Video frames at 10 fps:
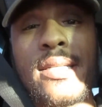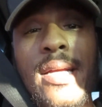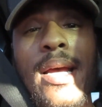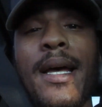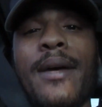
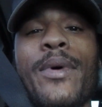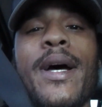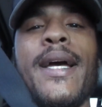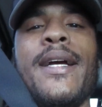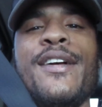same
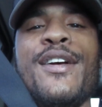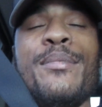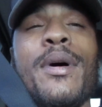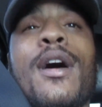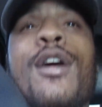way. We
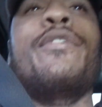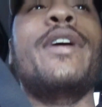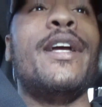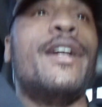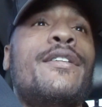but are, over
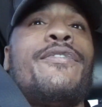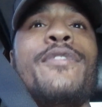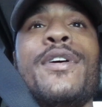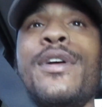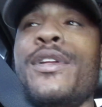here,
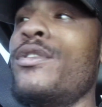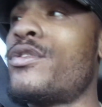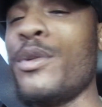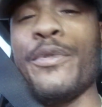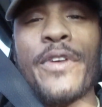
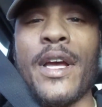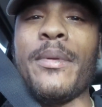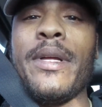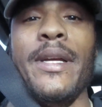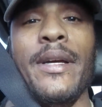YouTube
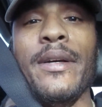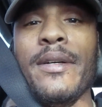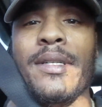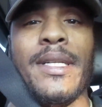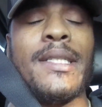family,
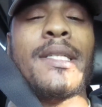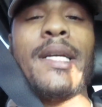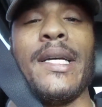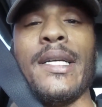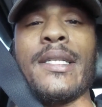these
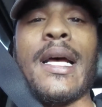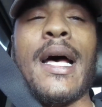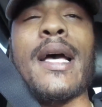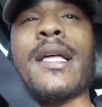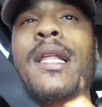kids
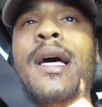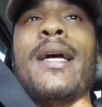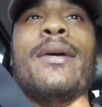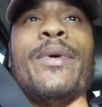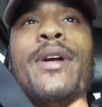act
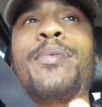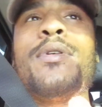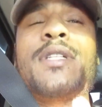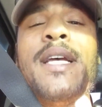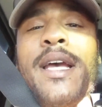like we are
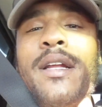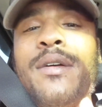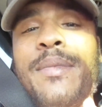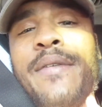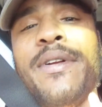supposed to hand
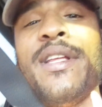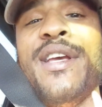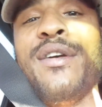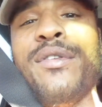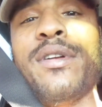them
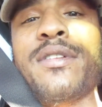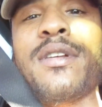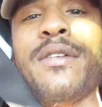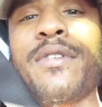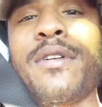everything on a
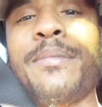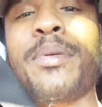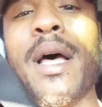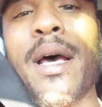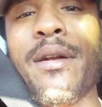silver
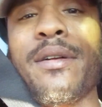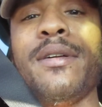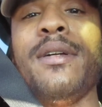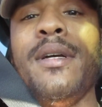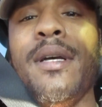platter.
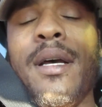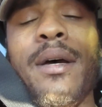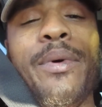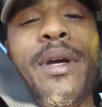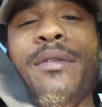
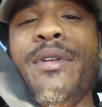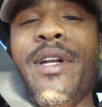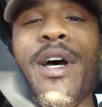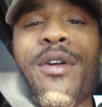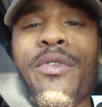And we don't do
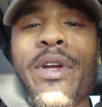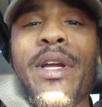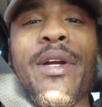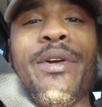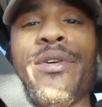that over
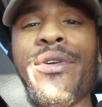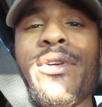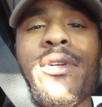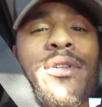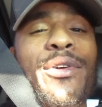here.
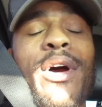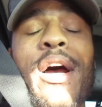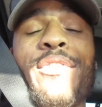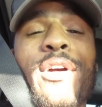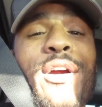You're gonna
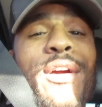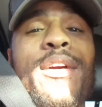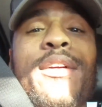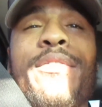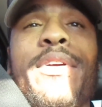have to
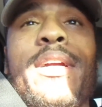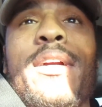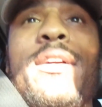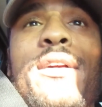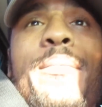earn over
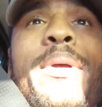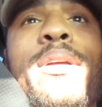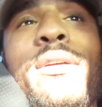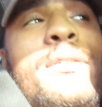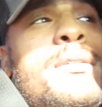here. I
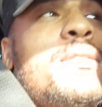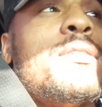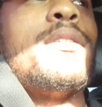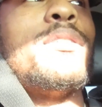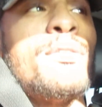
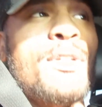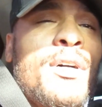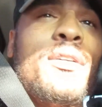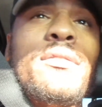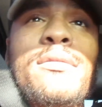mean, to you know,
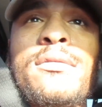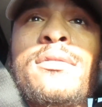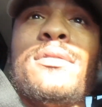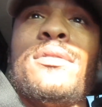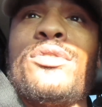me,
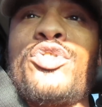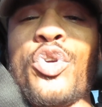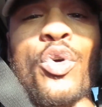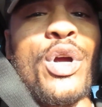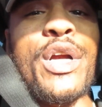snacks and
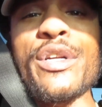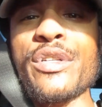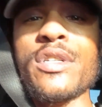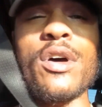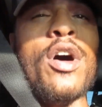
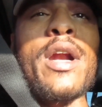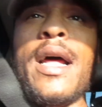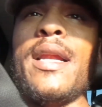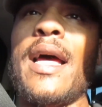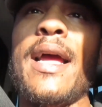chores, all
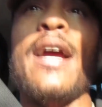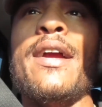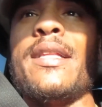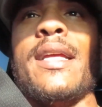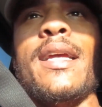that, like
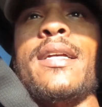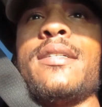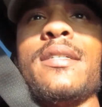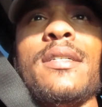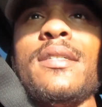everything. You
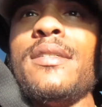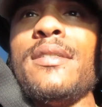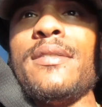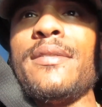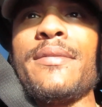earn
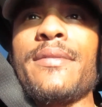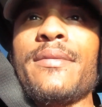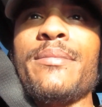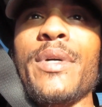that.